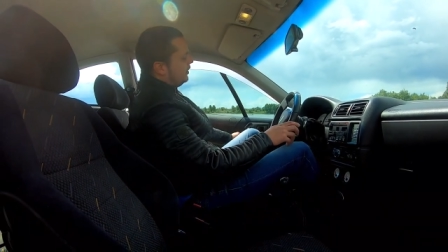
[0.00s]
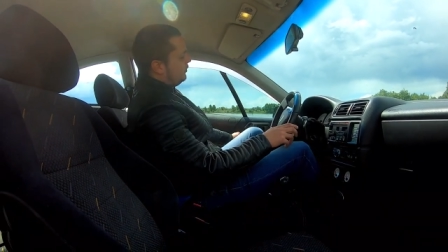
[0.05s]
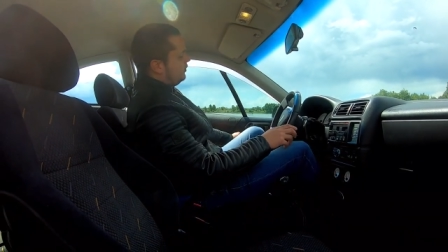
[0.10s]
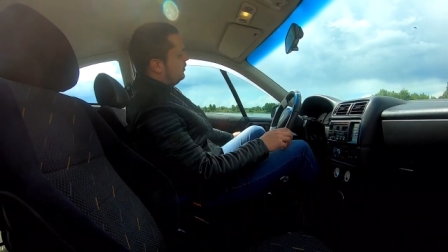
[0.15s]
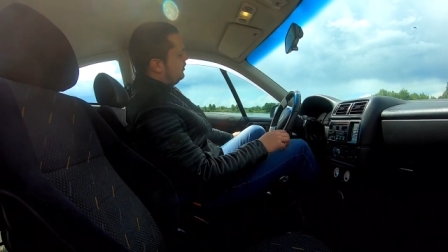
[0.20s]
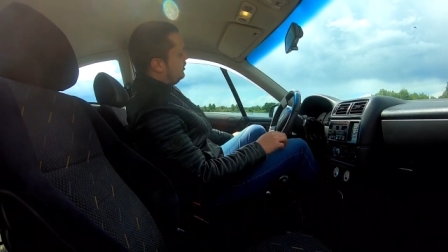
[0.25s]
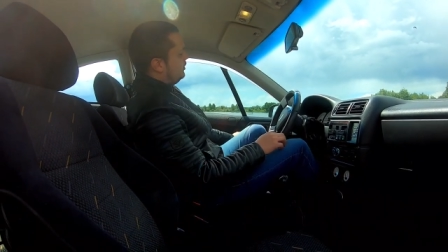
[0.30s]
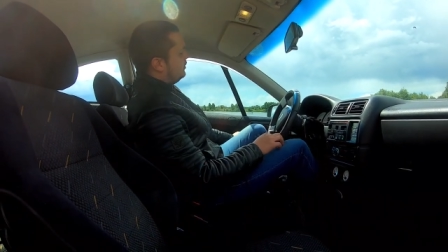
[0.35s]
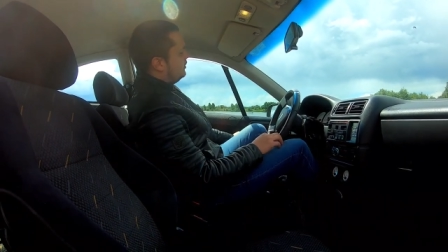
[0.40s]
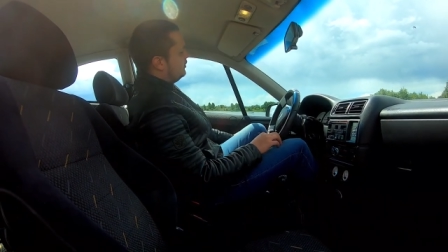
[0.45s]

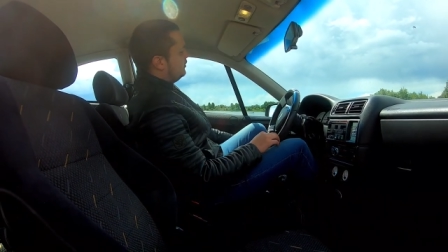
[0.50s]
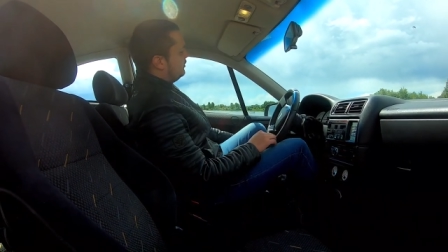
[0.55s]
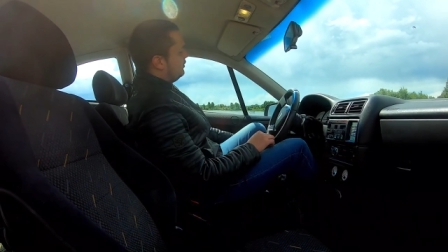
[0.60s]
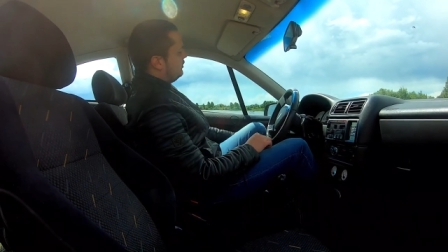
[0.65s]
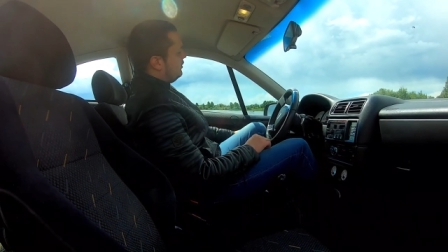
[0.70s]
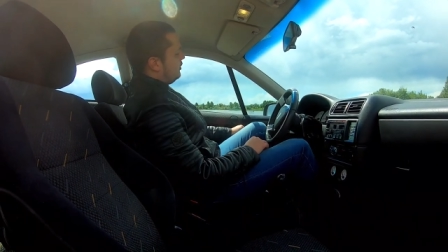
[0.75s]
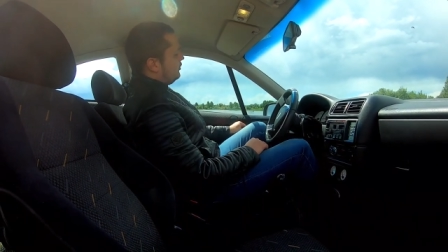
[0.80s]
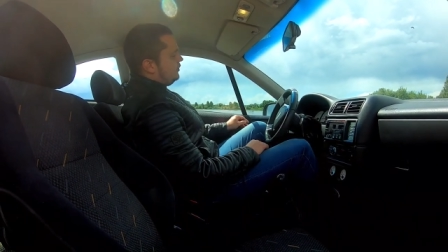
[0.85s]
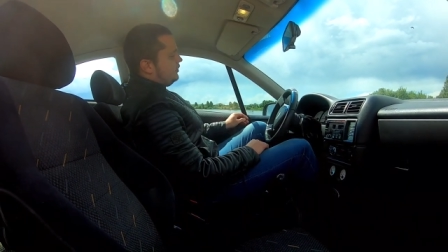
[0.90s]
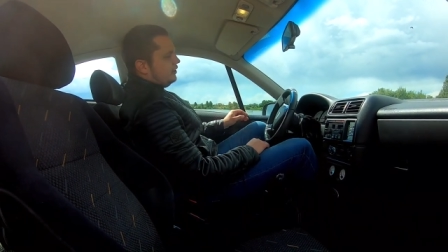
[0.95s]
will
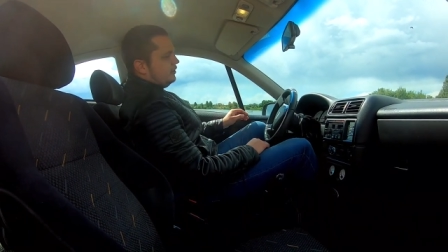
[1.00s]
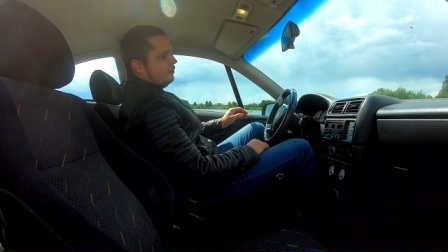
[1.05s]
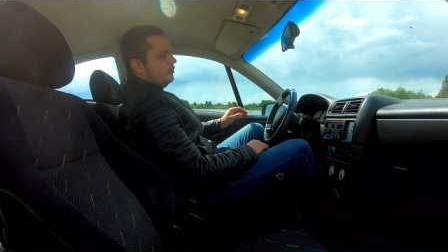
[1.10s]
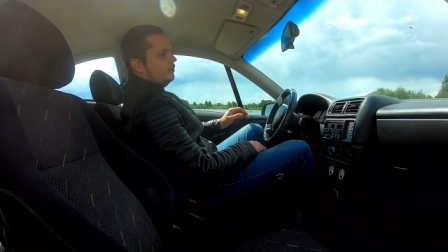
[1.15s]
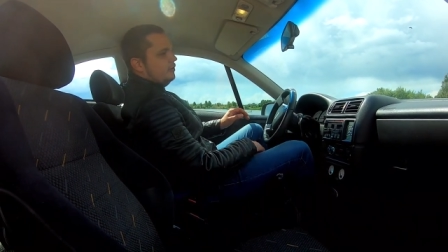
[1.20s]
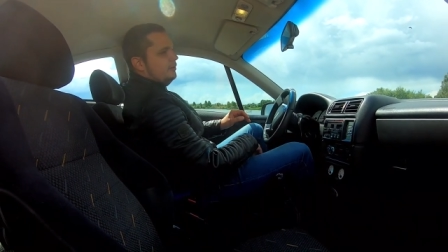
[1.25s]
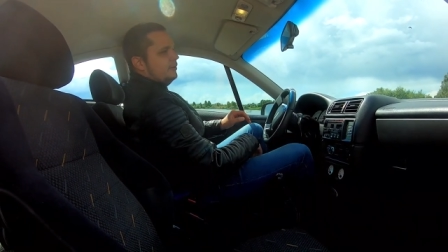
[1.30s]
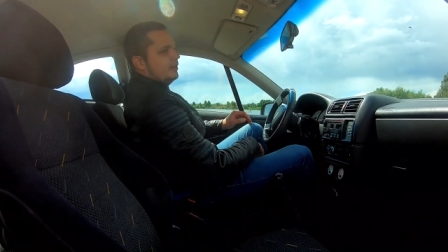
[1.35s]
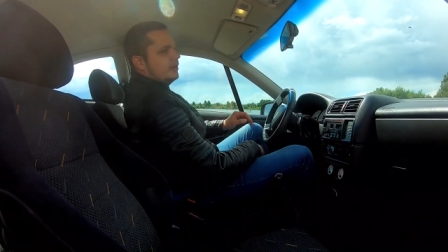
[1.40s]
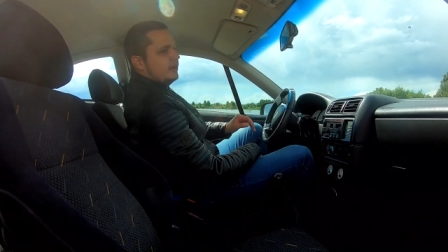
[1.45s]
close the
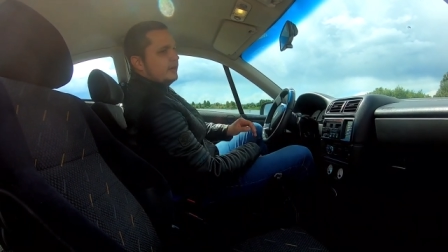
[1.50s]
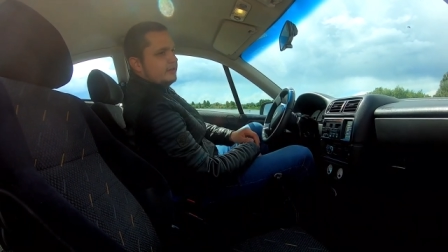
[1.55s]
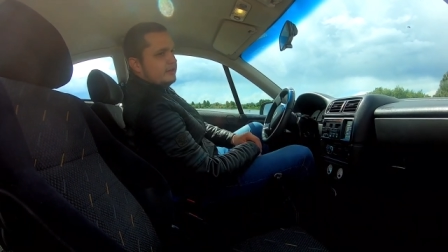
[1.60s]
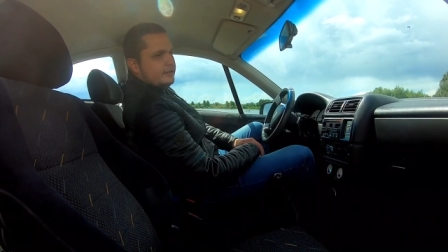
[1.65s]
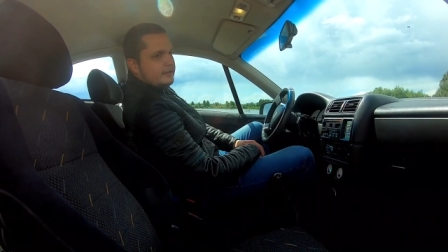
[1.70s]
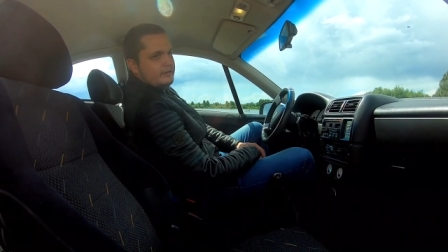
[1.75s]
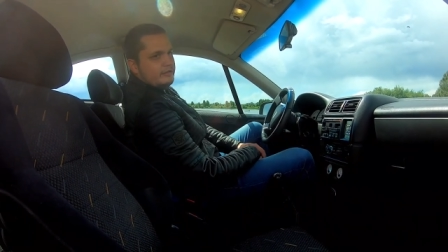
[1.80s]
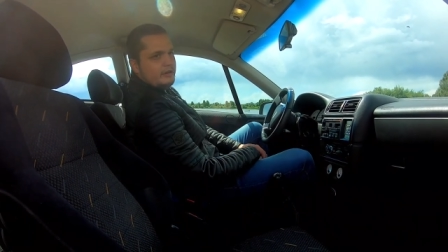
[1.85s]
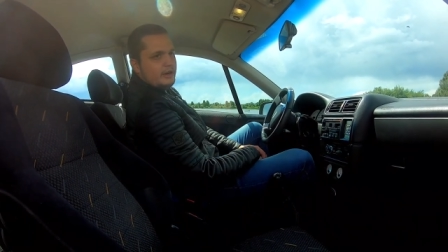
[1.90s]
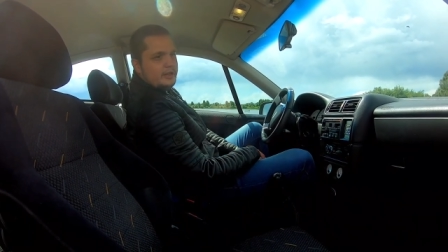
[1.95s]
door
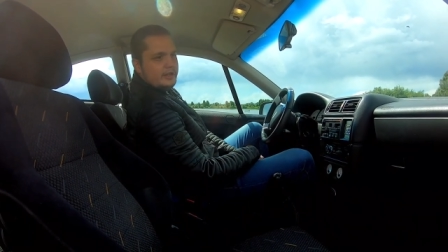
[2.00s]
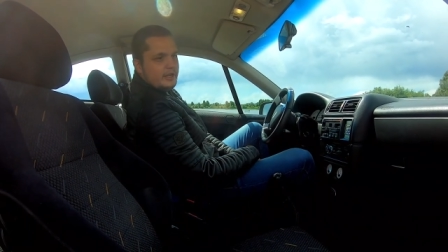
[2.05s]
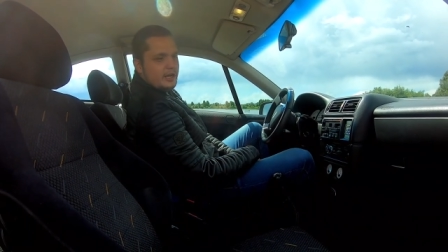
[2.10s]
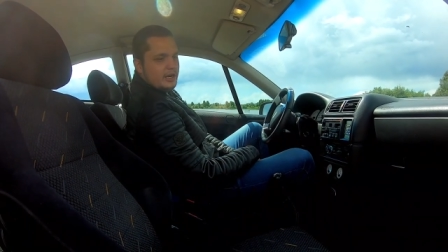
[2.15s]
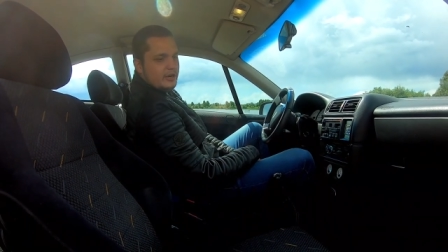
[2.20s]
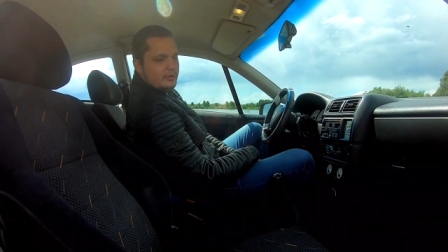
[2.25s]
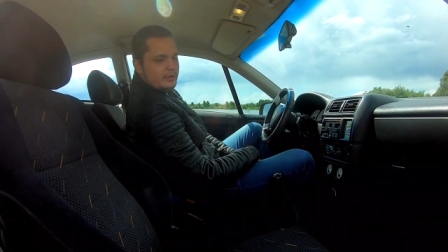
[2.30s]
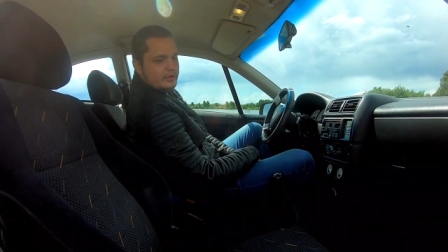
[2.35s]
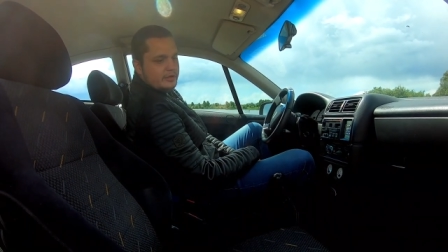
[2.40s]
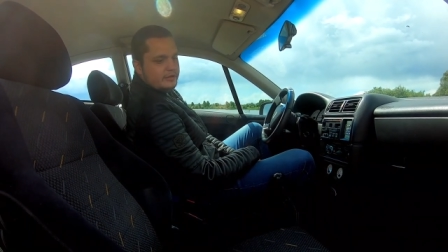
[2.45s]
because right
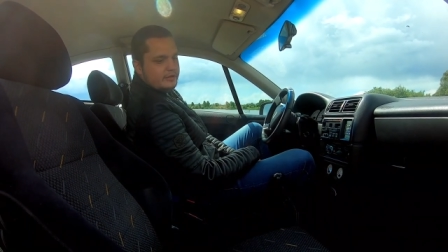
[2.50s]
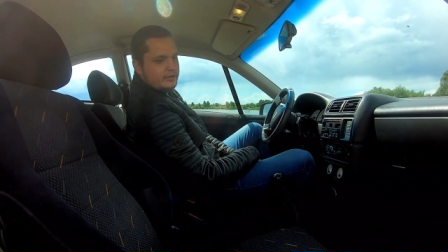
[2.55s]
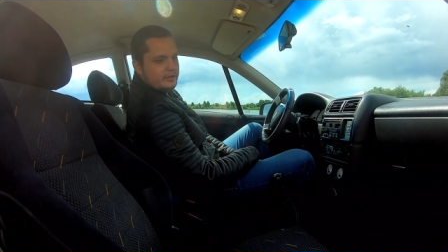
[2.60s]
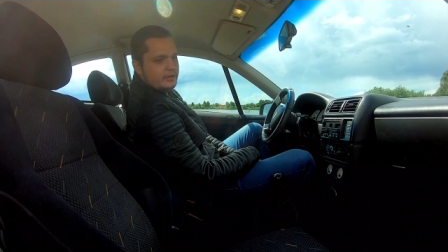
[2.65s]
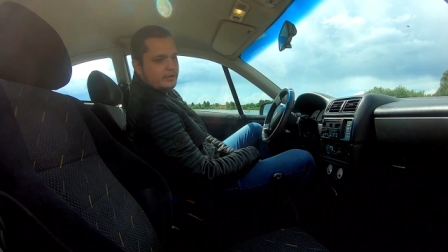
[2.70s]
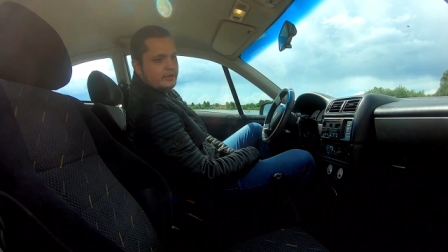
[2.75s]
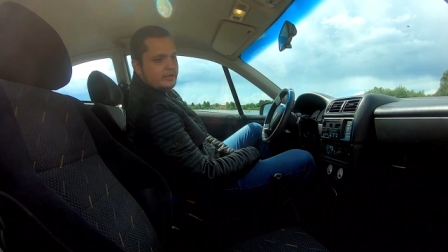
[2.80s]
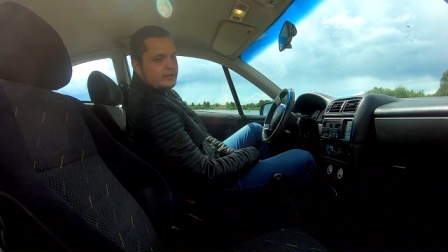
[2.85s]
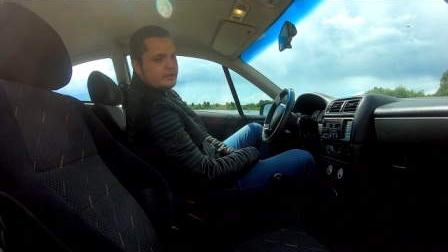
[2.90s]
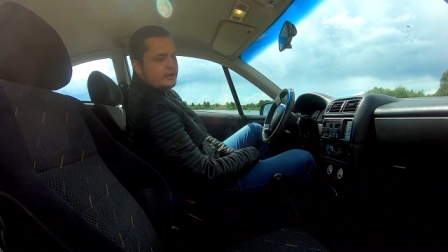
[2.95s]
now it's
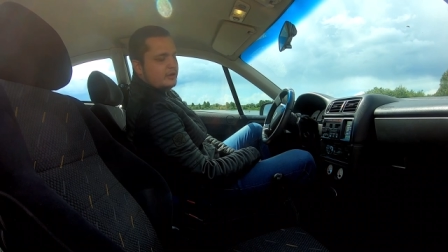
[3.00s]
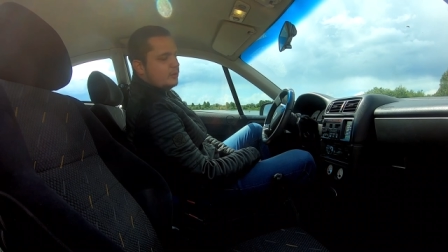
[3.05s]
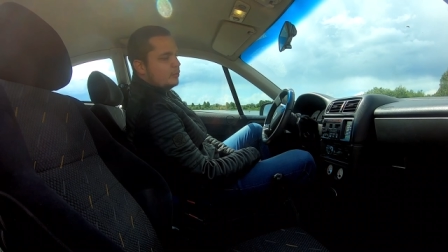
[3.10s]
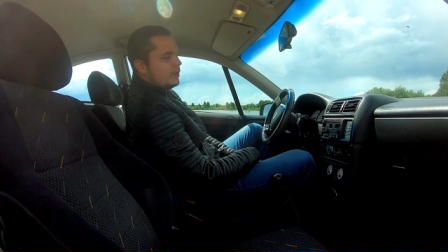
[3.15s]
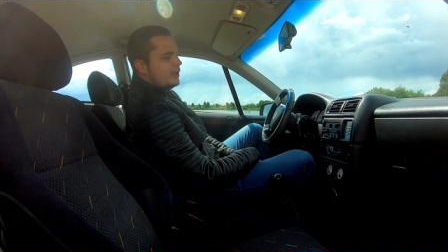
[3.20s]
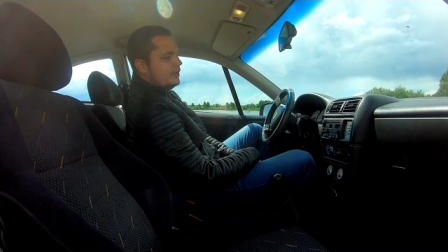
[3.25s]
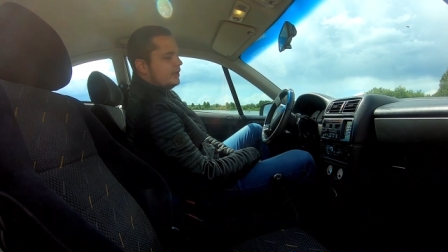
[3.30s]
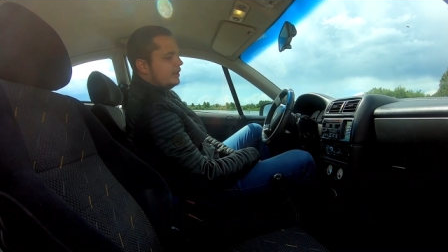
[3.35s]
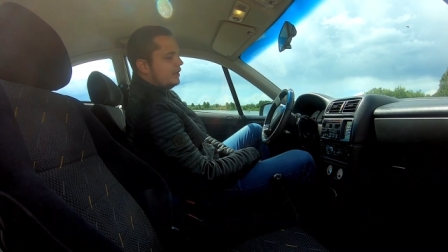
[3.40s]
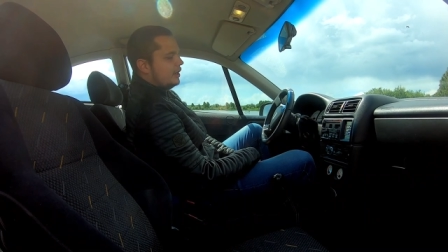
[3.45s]
so
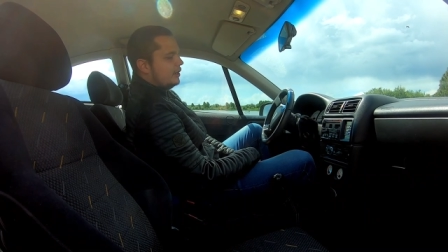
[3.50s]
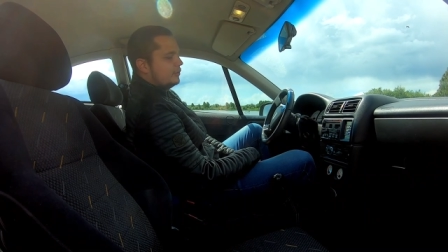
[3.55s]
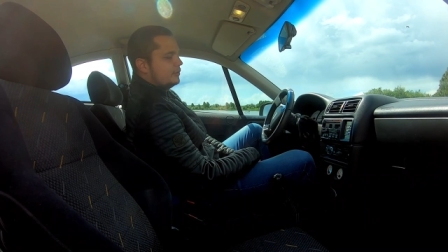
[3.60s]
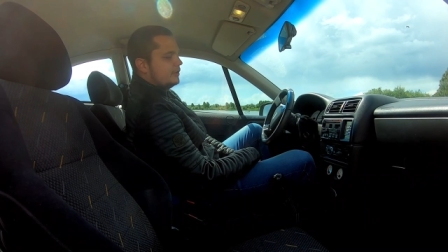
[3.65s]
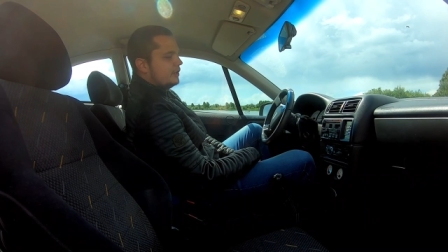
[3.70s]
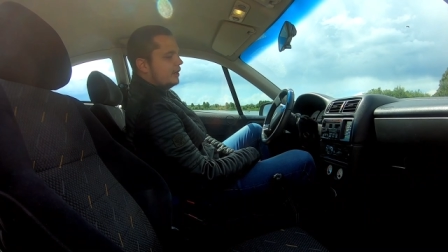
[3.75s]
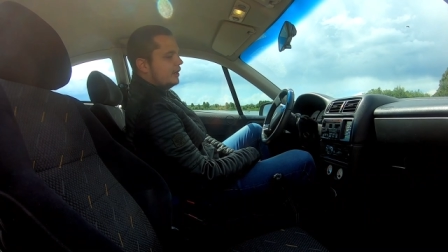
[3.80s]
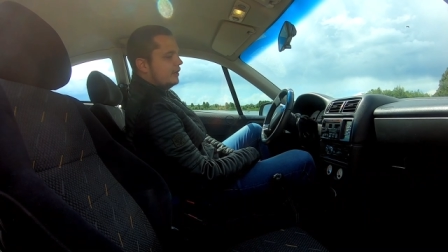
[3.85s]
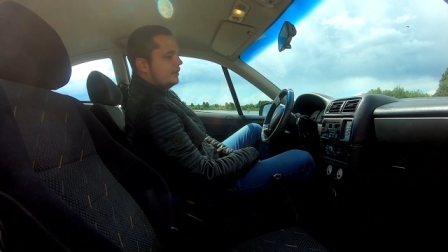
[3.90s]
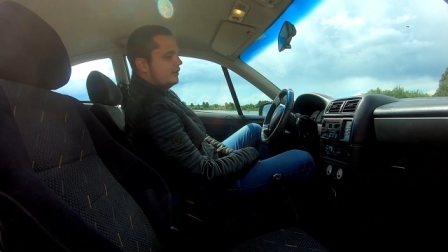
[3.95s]
windy
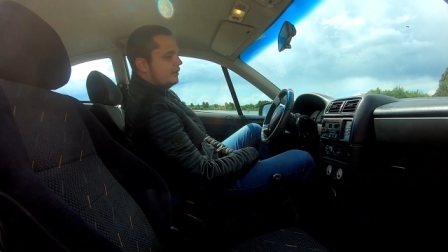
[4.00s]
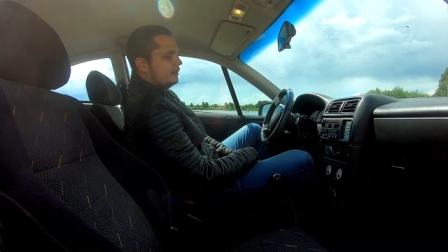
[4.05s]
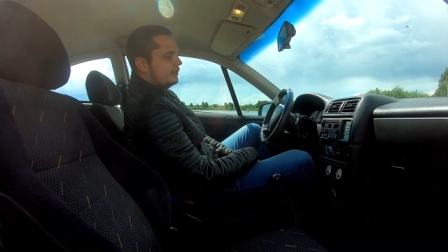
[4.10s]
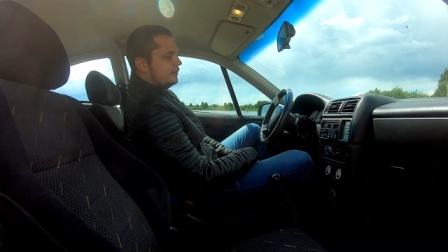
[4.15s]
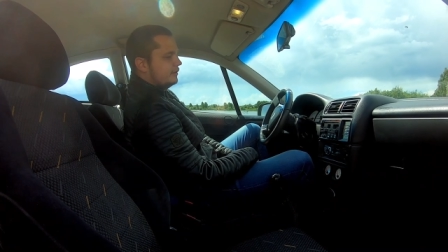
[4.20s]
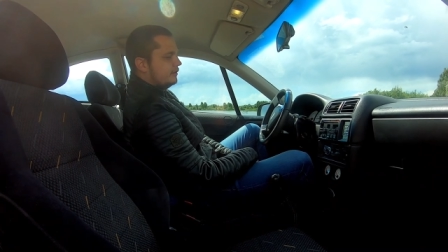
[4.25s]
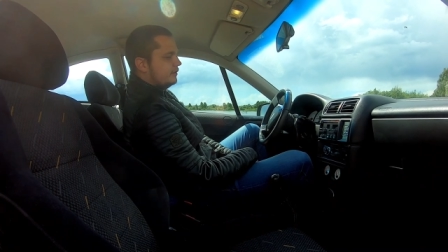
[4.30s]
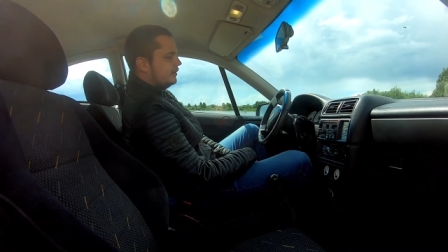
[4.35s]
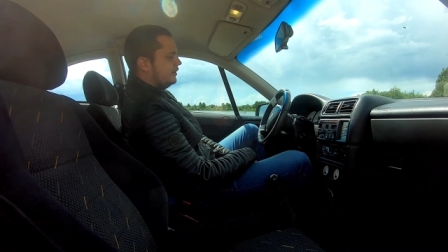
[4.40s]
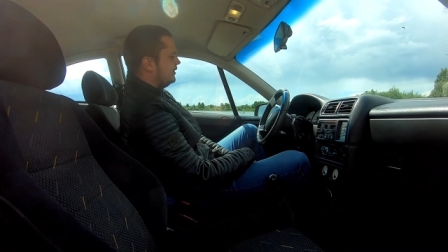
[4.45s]
outside.
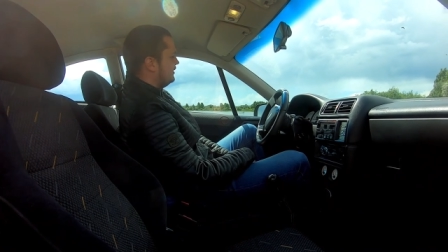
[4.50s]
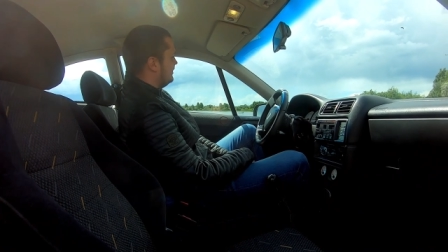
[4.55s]
It's